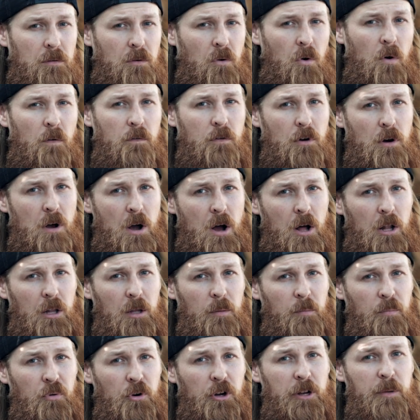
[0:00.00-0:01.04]
Overall,
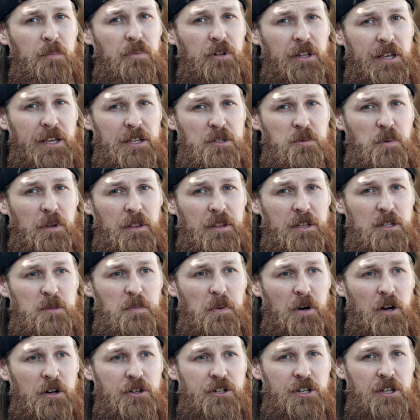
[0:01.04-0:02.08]
I'm pretty pleased with this
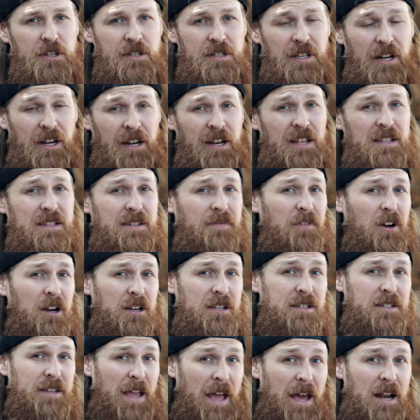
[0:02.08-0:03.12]
purchase, and it is
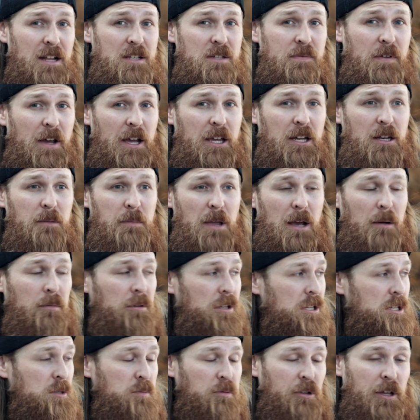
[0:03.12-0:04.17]
very satisfying to be able
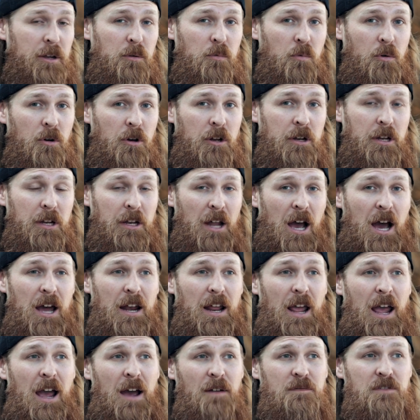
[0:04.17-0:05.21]
to split wood and
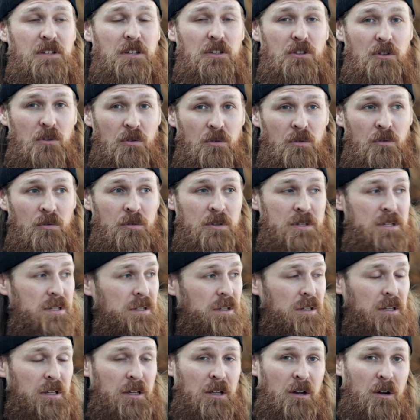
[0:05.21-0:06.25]
not have to
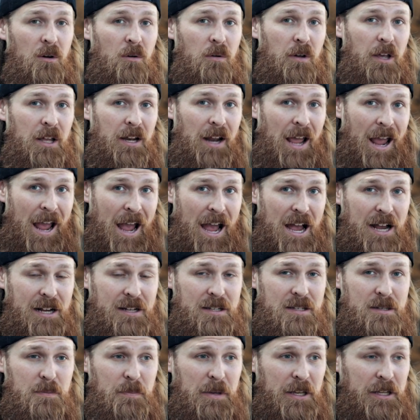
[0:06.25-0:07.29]
use, an
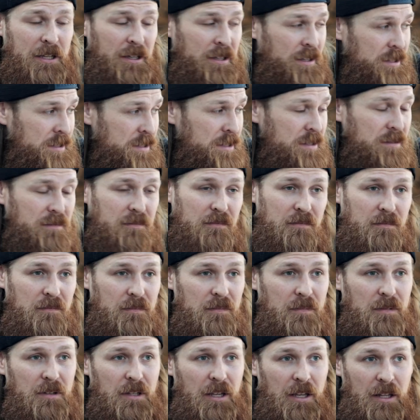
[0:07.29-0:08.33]
axe, because
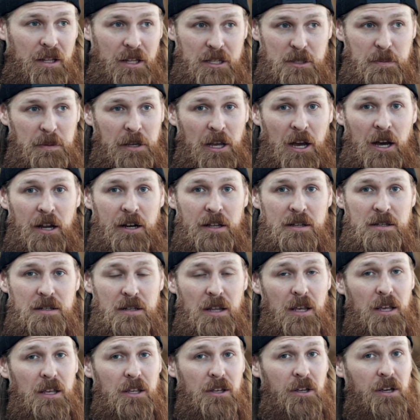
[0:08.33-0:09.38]
let's be honest,
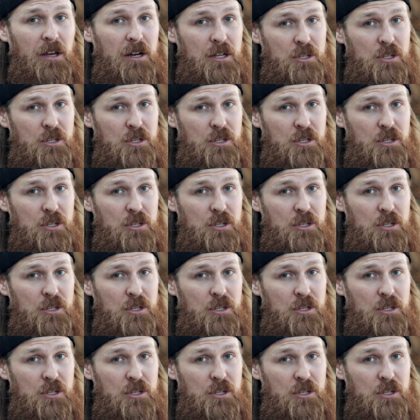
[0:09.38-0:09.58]
you got